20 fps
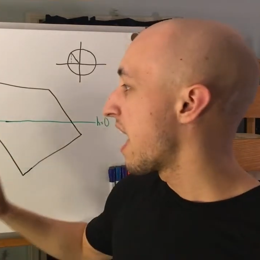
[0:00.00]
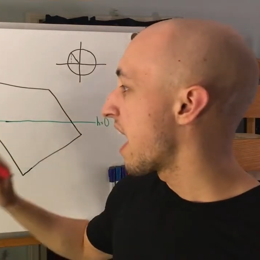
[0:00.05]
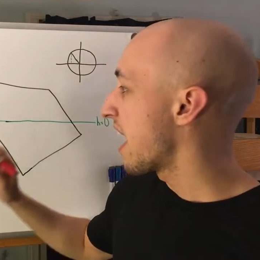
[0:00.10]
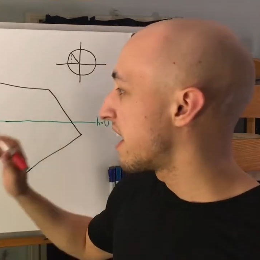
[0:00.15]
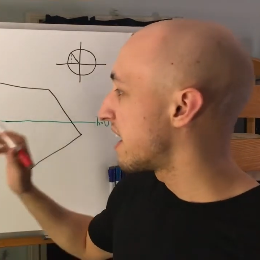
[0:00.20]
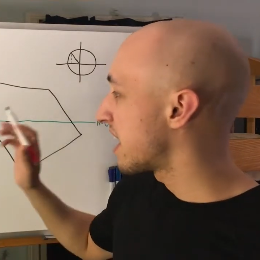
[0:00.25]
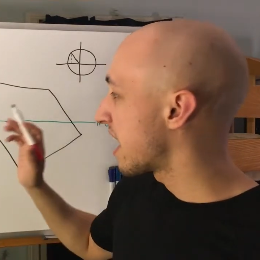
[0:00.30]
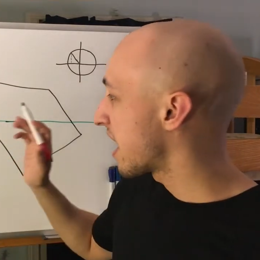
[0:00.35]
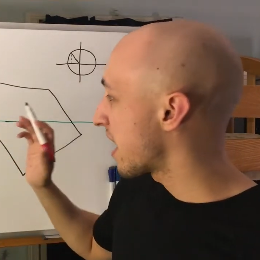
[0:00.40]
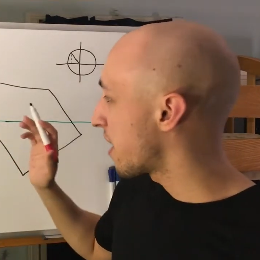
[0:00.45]

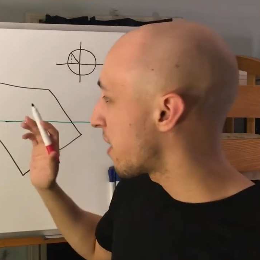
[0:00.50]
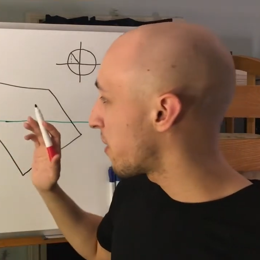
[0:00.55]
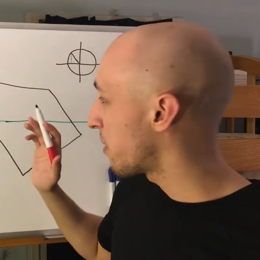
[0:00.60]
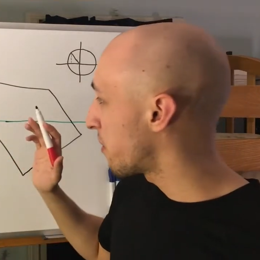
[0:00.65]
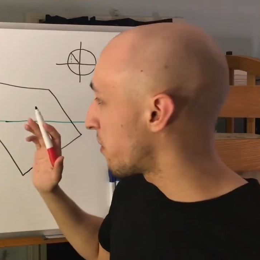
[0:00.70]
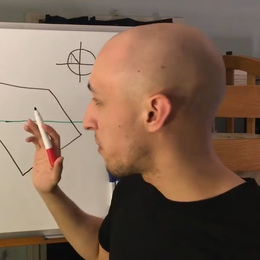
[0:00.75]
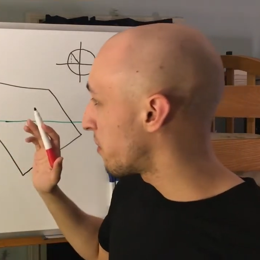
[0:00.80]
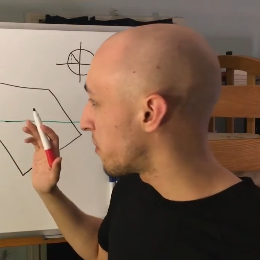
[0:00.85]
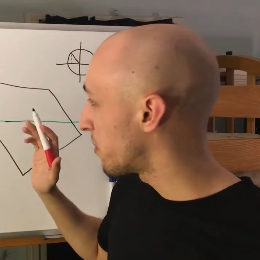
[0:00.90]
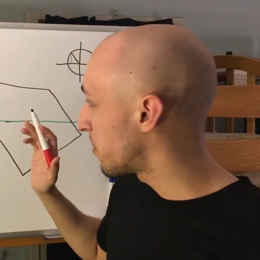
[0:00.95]

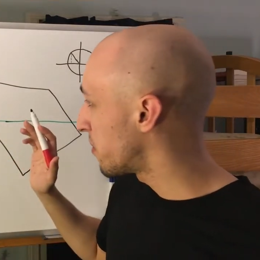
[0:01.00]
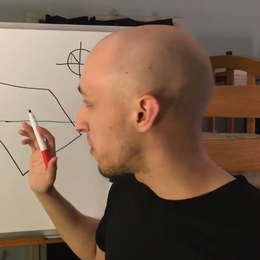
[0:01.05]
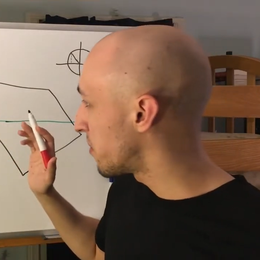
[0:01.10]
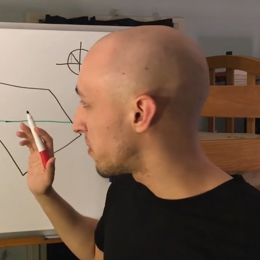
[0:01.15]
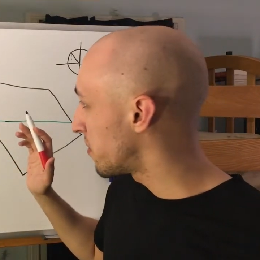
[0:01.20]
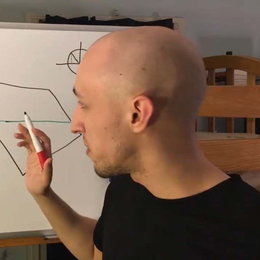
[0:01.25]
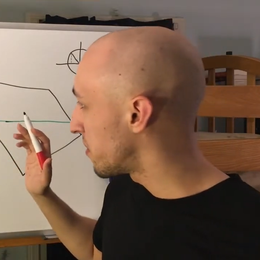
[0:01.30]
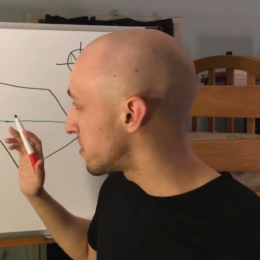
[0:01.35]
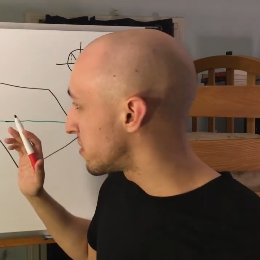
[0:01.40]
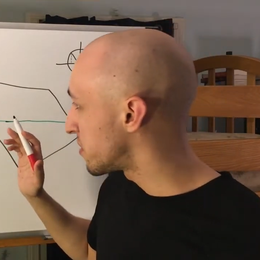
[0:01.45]
Now,
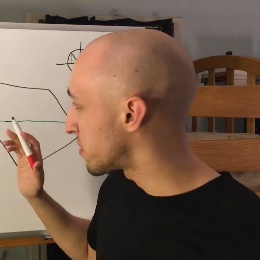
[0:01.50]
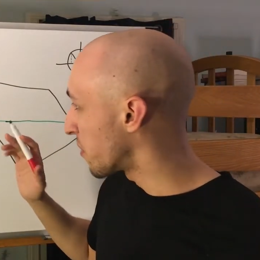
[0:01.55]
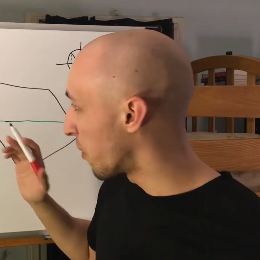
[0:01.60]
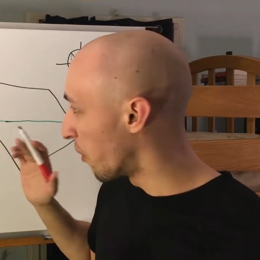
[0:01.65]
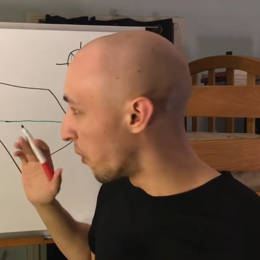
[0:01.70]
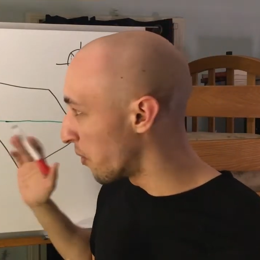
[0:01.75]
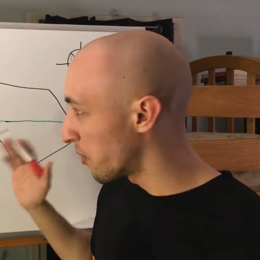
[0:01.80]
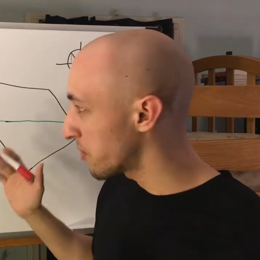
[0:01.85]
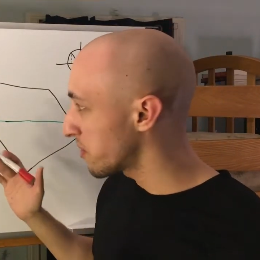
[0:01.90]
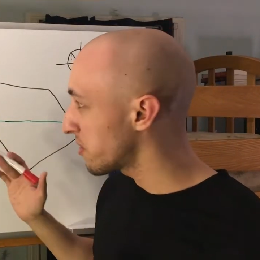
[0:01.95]
the
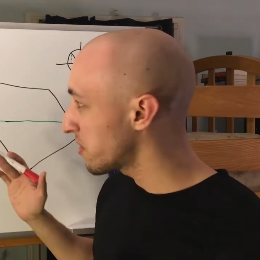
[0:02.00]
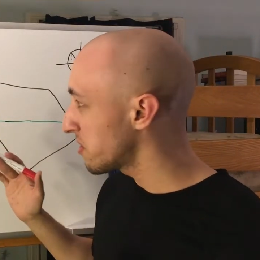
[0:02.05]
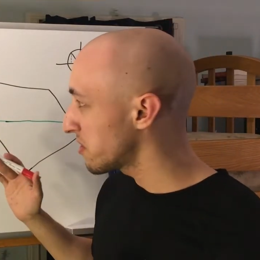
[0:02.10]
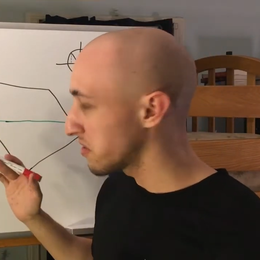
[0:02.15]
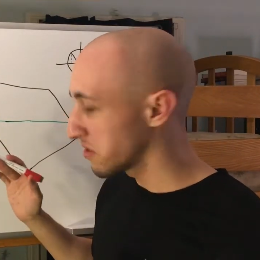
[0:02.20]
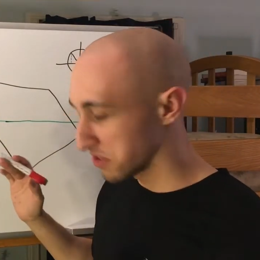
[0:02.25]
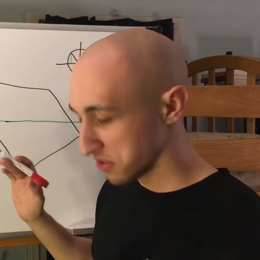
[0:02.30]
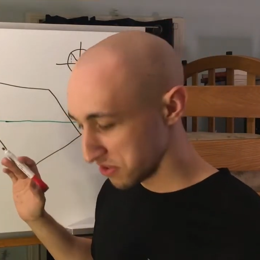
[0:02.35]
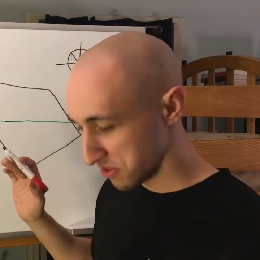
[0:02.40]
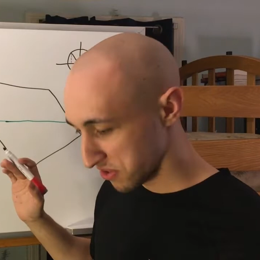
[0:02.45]
order,
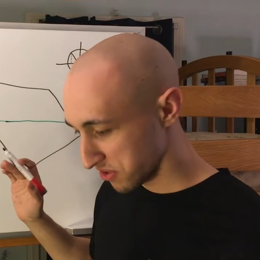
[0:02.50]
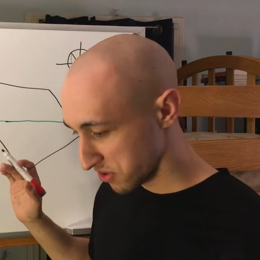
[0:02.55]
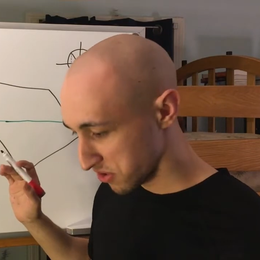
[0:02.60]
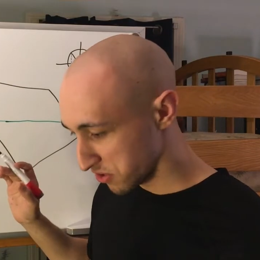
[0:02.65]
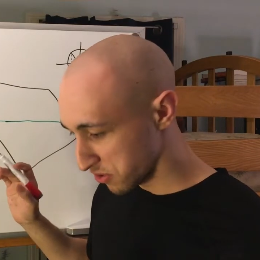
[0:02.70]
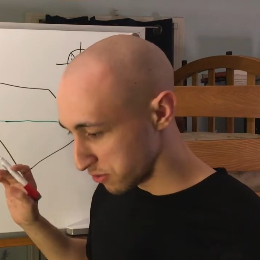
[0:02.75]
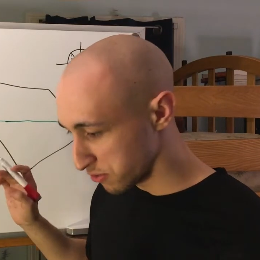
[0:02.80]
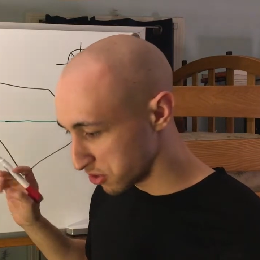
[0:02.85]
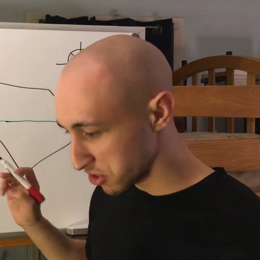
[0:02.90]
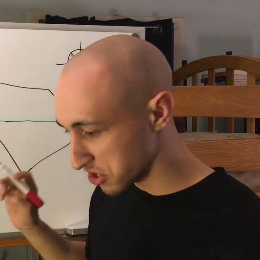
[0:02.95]

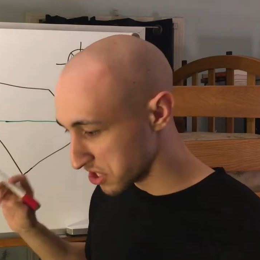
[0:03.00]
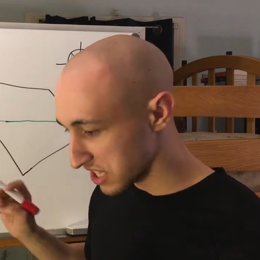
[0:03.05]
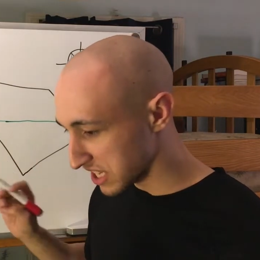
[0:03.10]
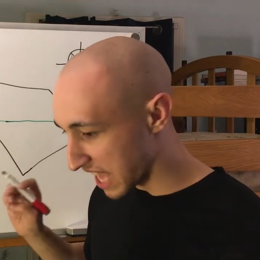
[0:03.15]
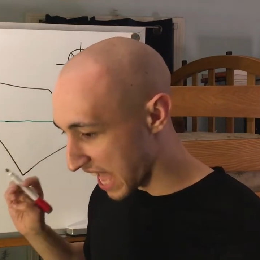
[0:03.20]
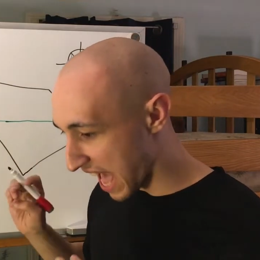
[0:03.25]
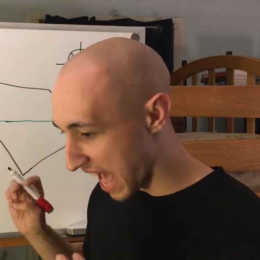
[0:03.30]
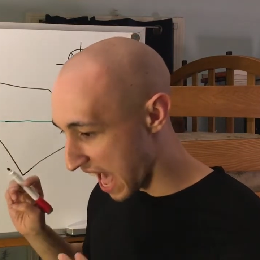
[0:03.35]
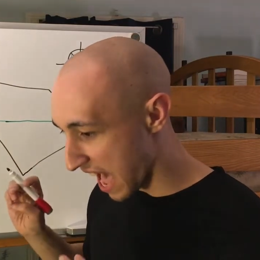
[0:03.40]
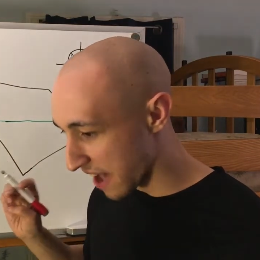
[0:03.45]
you just
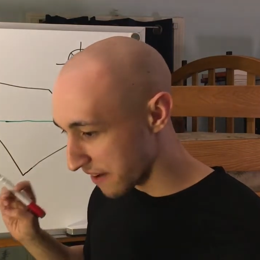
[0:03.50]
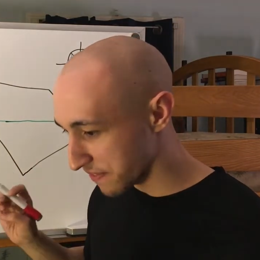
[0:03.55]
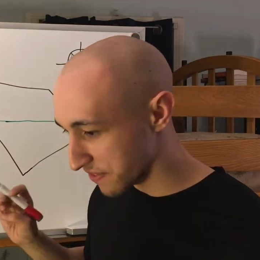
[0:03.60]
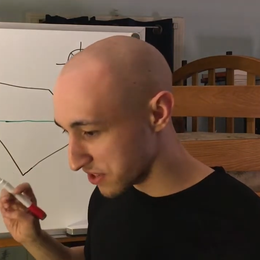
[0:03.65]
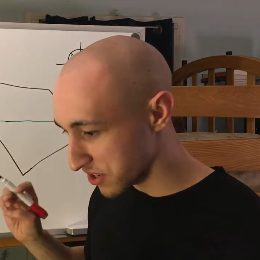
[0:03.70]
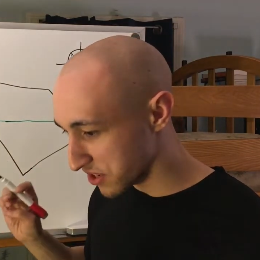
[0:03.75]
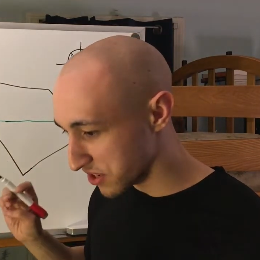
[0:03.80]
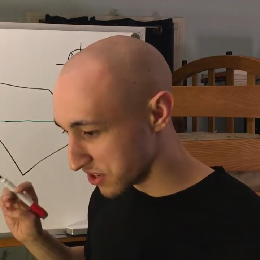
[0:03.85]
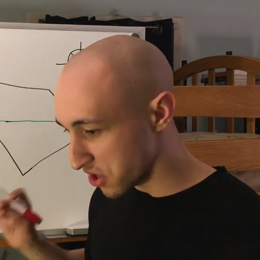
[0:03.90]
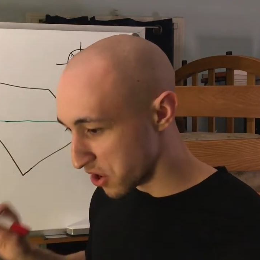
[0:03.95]
have to
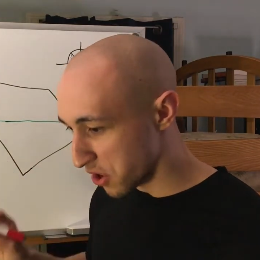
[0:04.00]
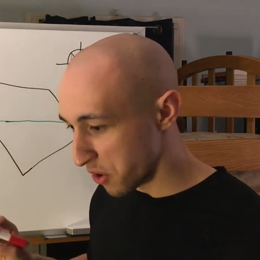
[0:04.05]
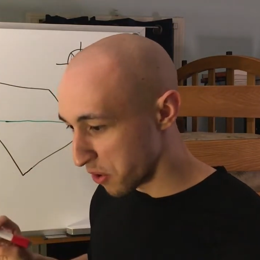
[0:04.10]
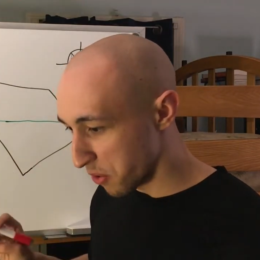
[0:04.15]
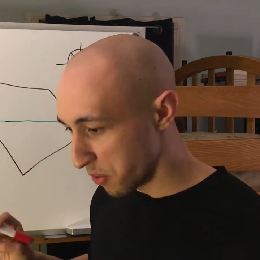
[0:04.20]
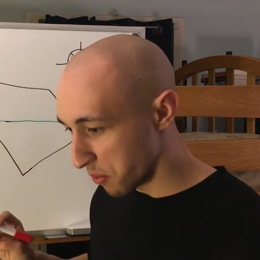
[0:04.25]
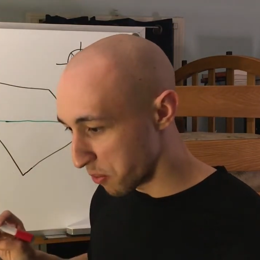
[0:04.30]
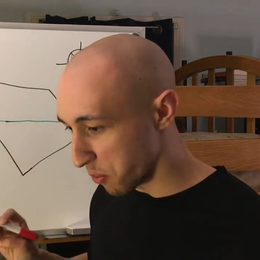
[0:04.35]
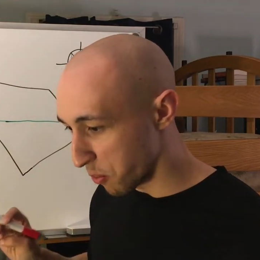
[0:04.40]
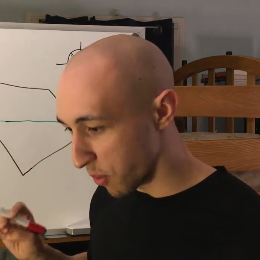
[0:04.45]

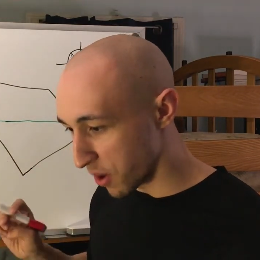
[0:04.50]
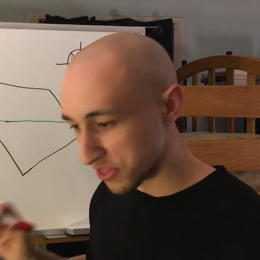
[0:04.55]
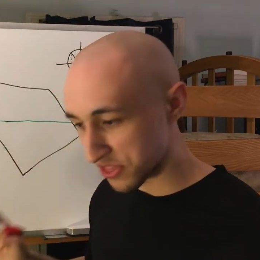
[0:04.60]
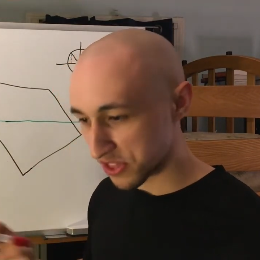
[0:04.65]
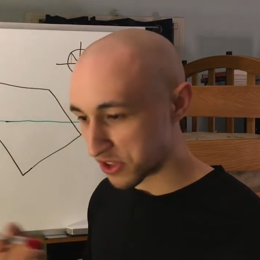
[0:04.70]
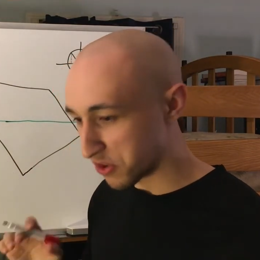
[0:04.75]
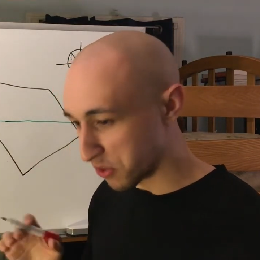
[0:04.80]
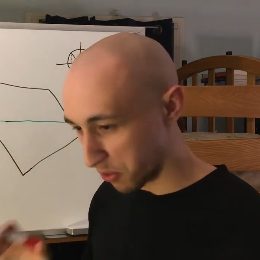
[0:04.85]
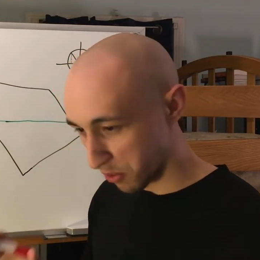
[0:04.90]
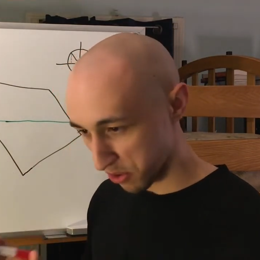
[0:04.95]
know what
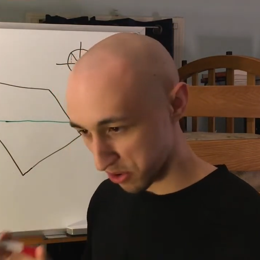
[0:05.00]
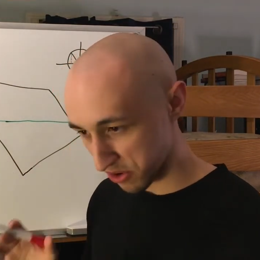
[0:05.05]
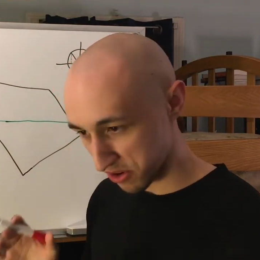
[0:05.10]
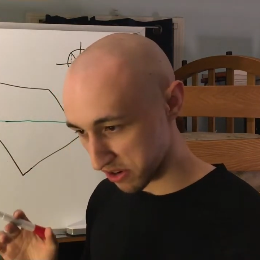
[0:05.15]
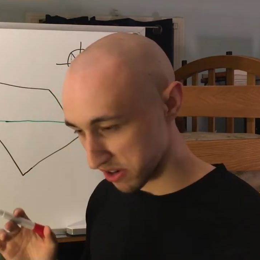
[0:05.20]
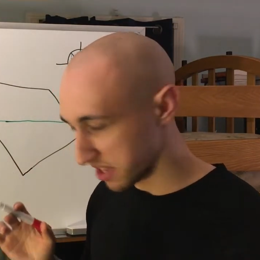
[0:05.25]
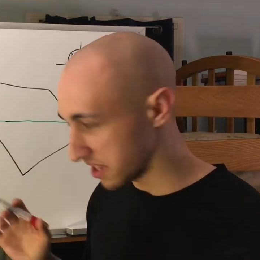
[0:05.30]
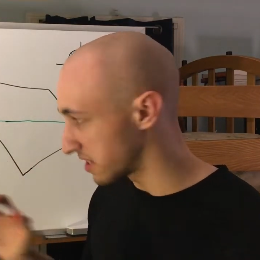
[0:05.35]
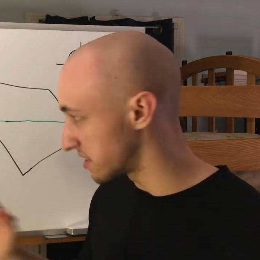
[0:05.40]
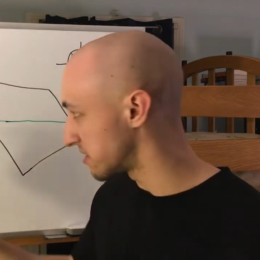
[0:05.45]
the order
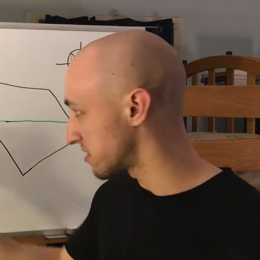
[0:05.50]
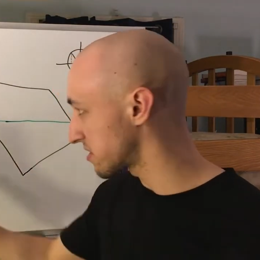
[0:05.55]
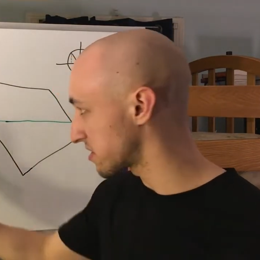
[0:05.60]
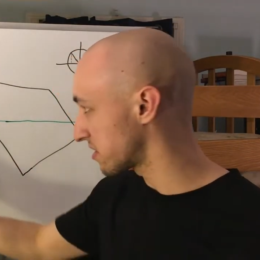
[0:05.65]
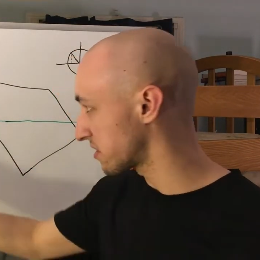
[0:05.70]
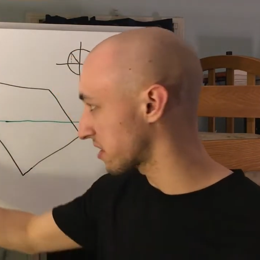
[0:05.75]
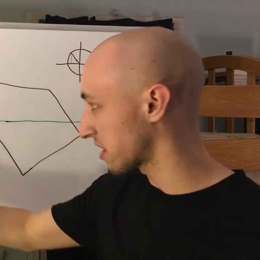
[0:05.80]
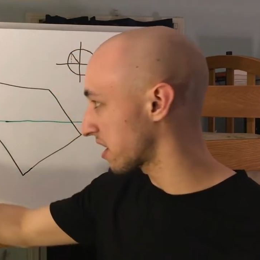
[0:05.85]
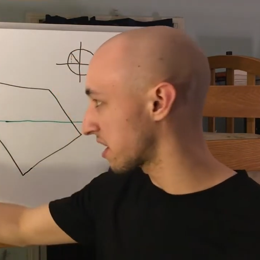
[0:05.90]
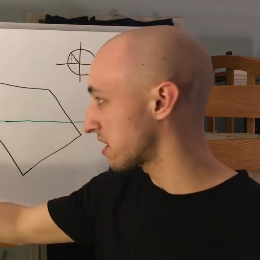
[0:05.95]
is,
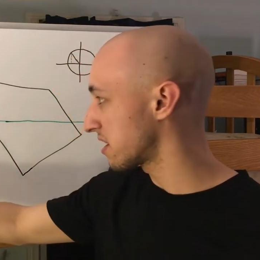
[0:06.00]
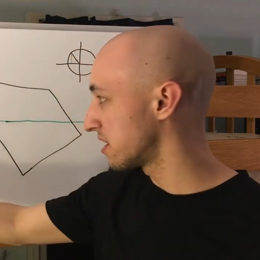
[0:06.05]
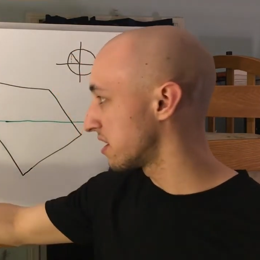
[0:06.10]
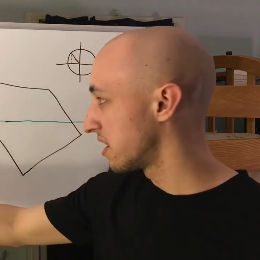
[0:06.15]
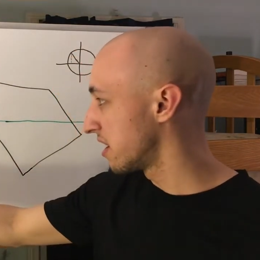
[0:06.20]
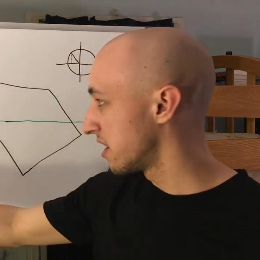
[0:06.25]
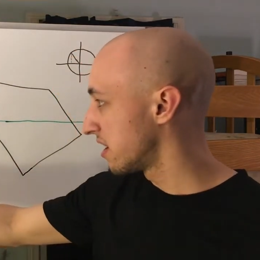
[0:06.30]
okay?